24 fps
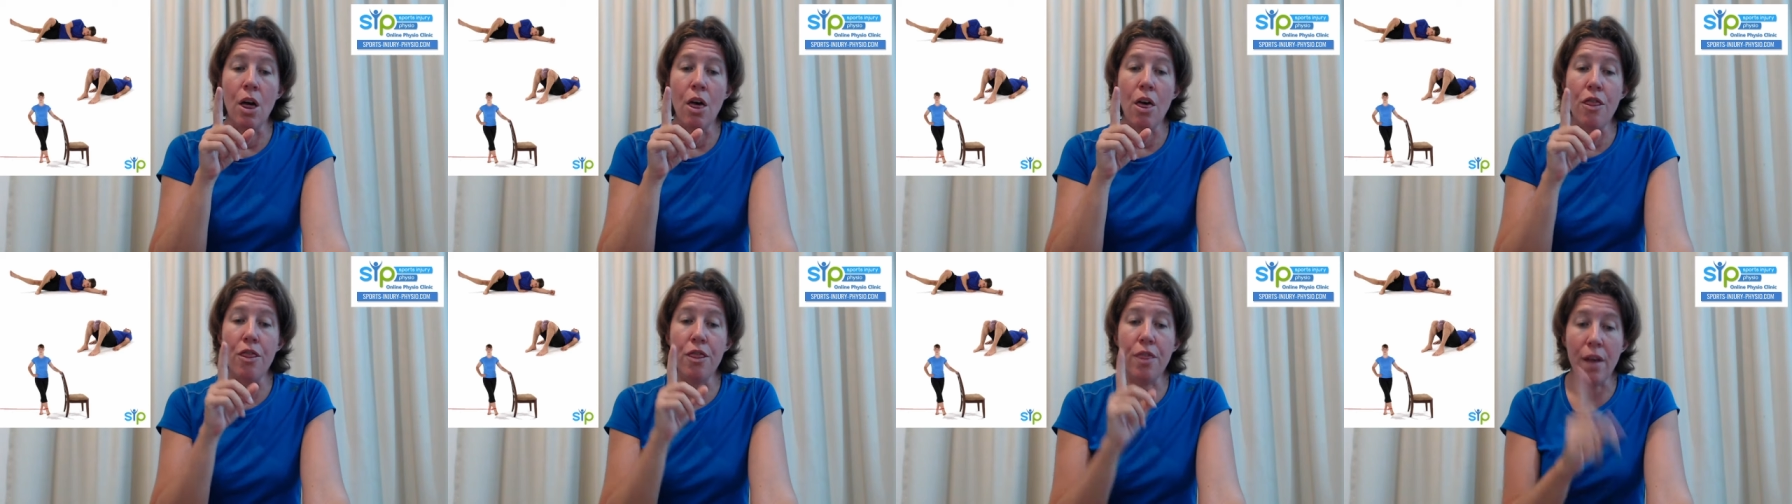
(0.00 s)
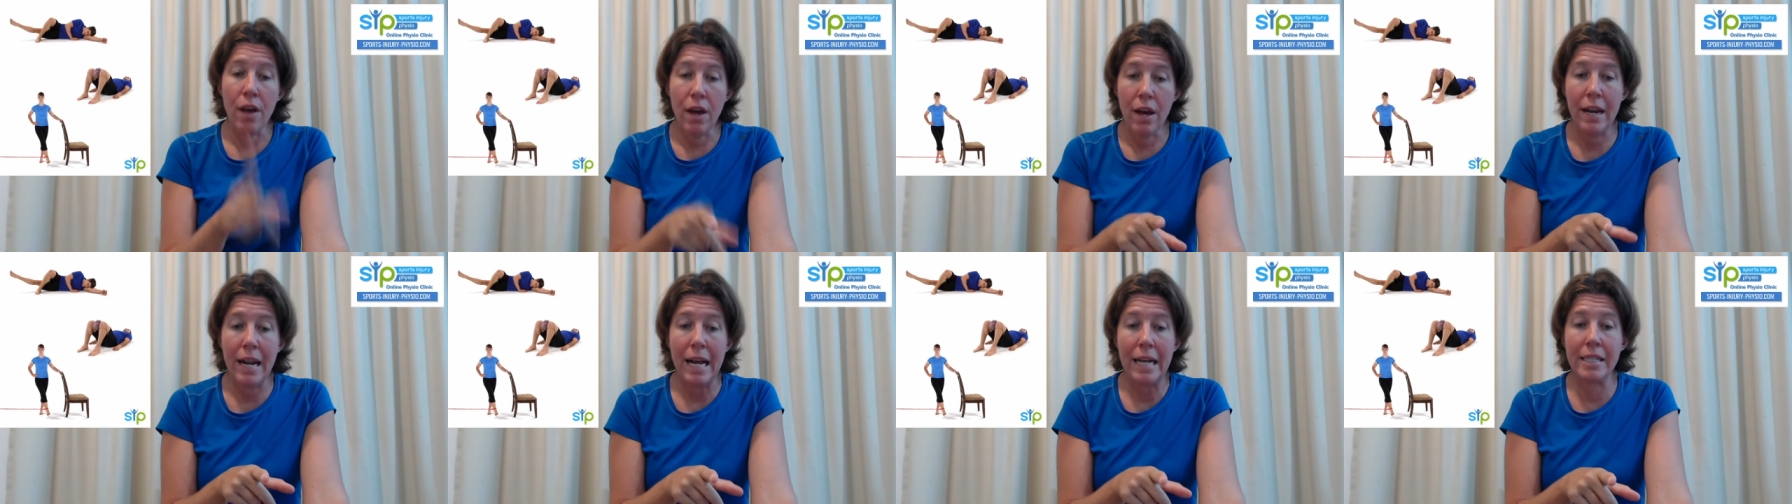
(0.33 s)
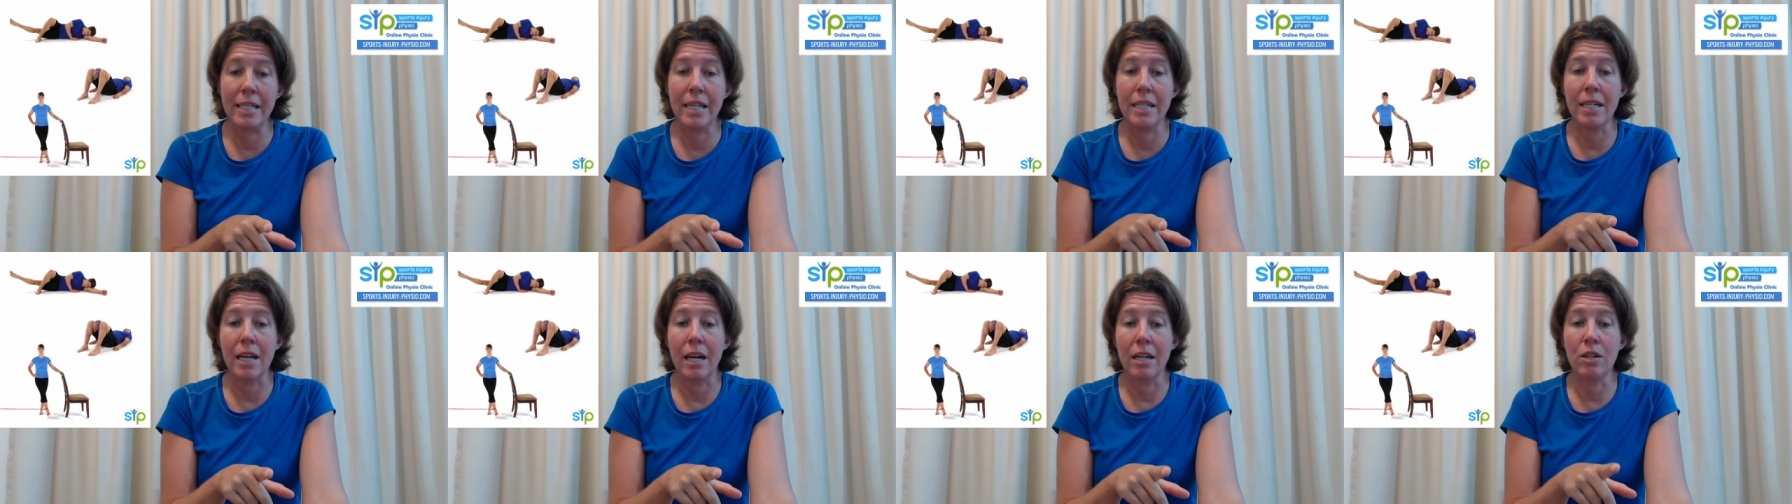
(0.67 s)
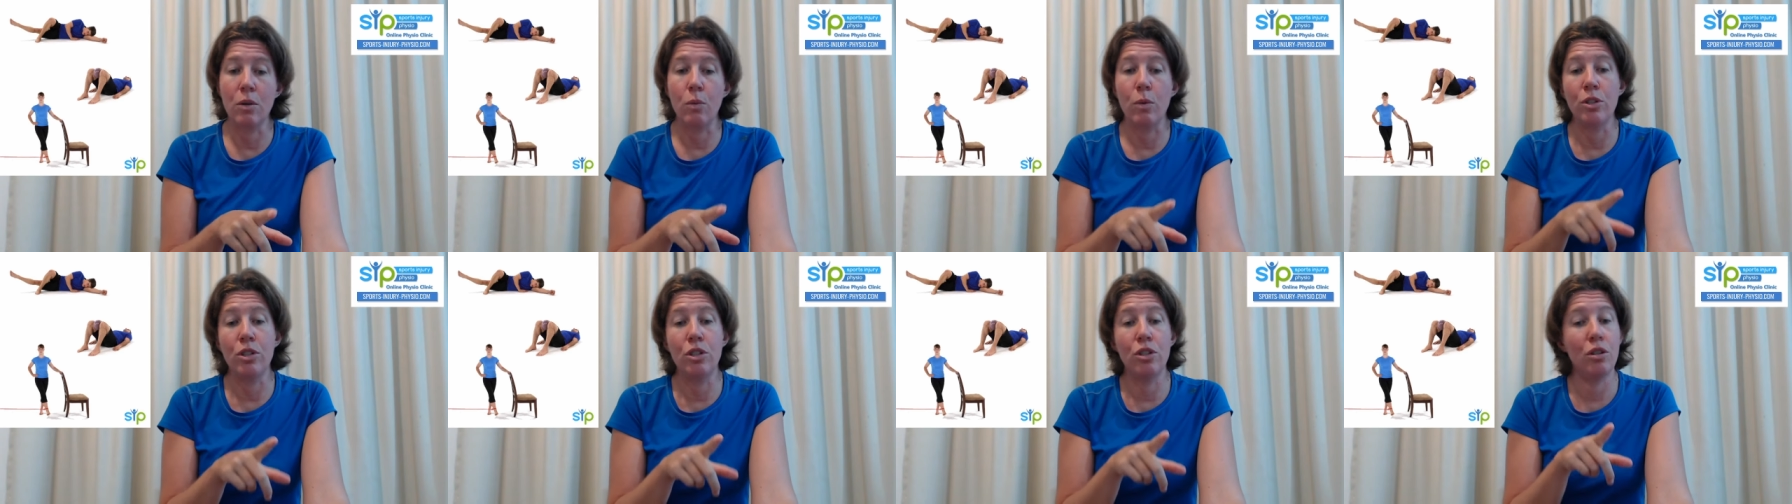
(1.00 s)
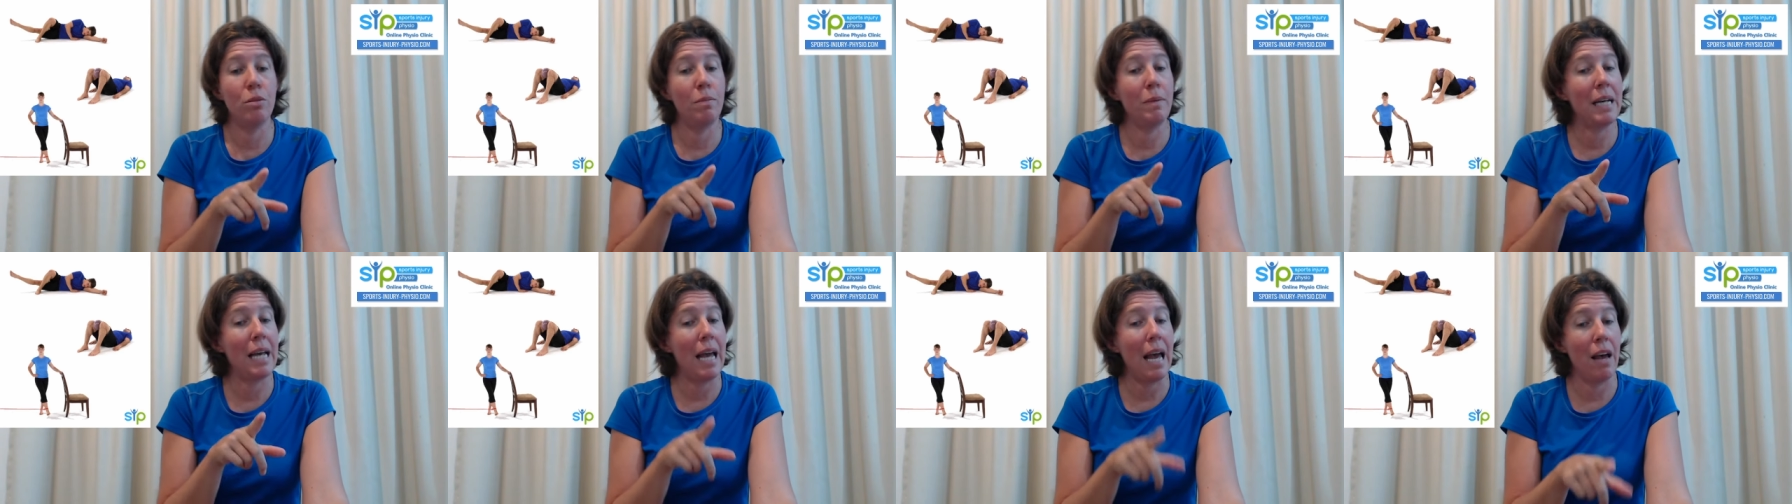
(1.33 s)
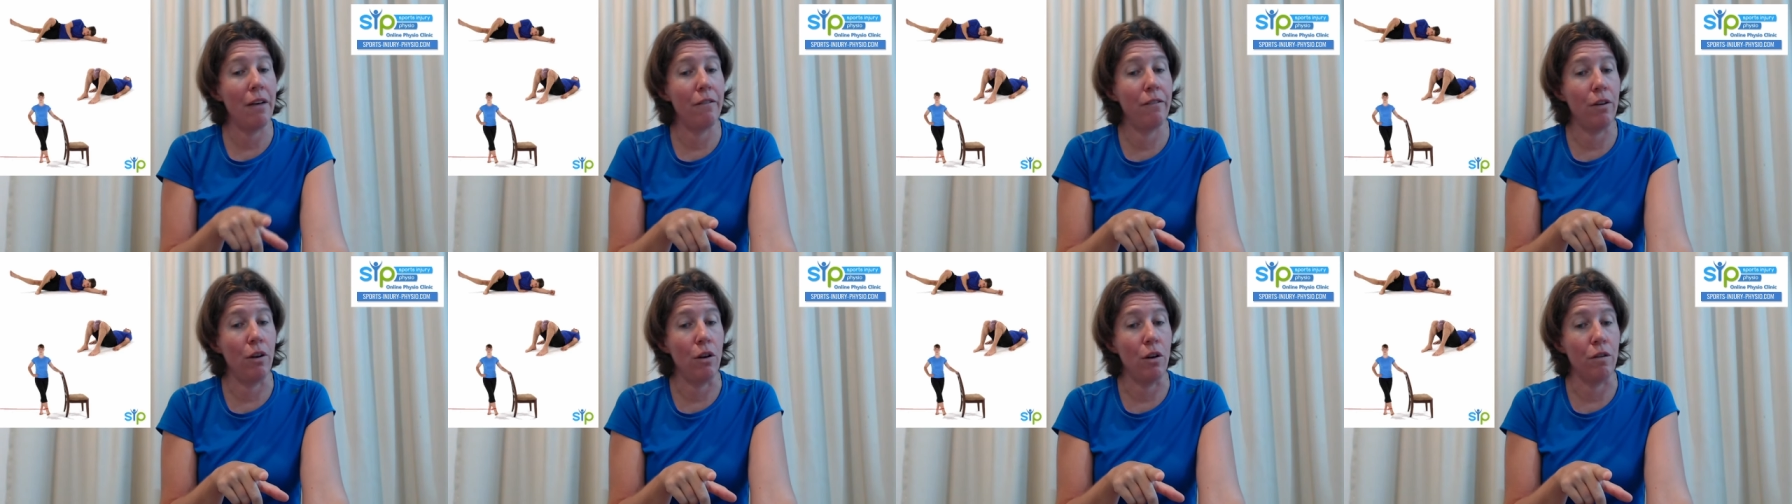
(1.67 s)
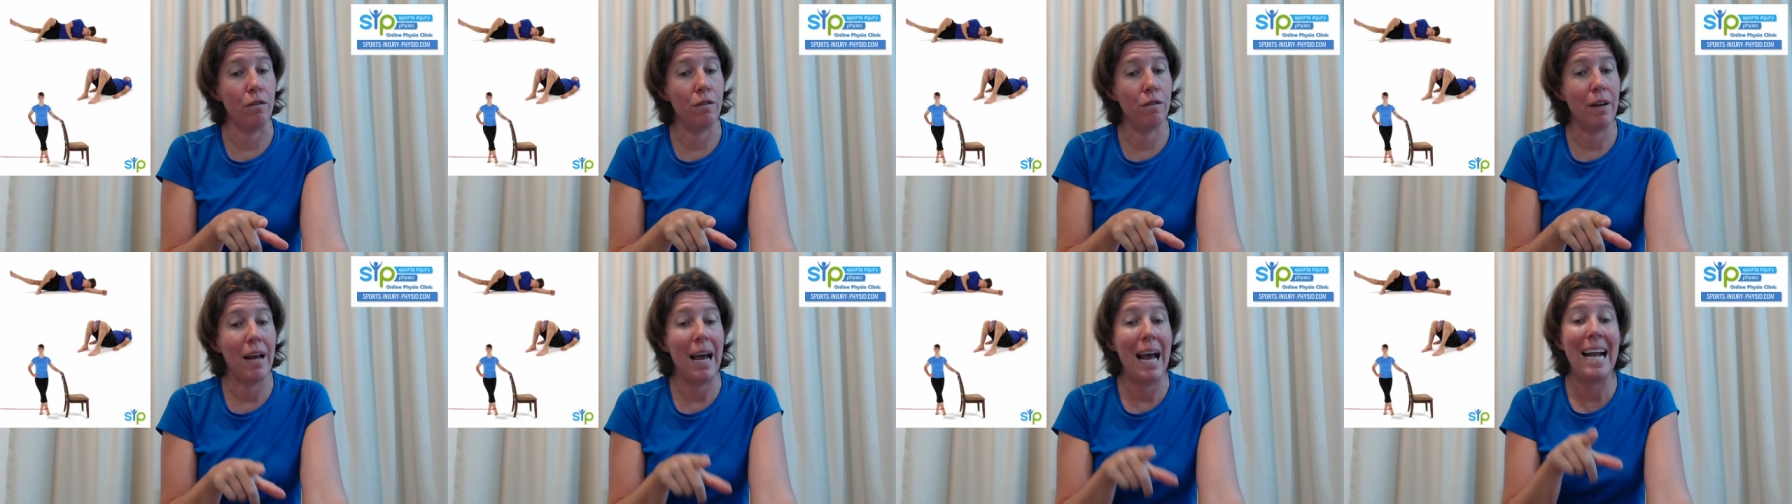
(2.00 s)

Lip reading: Third exercise I want you to be careful of.